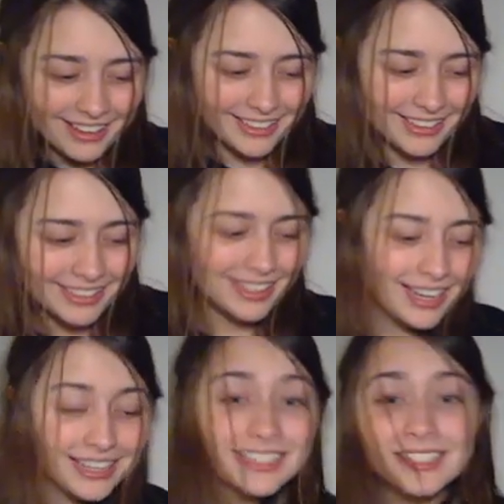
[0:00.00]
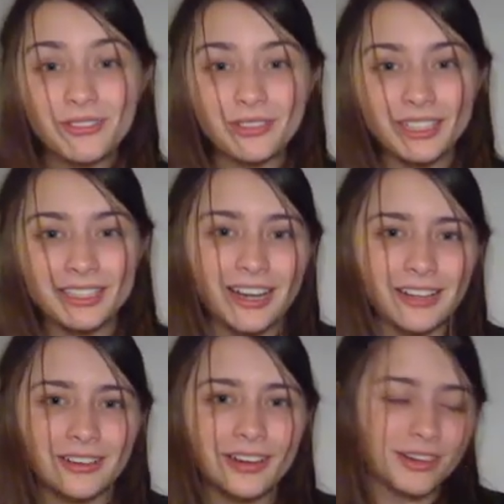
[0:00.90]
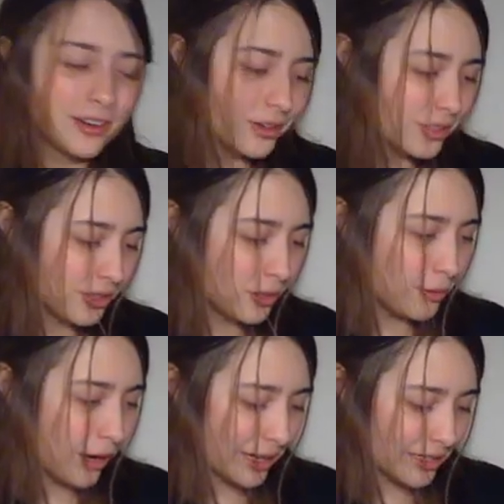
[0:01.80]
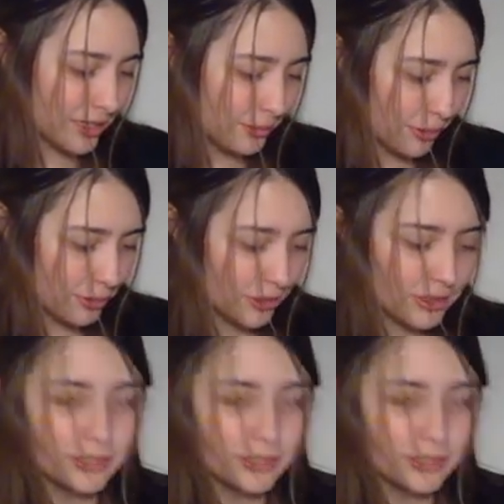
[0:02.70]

Yay, stuff in color and also practicing poses.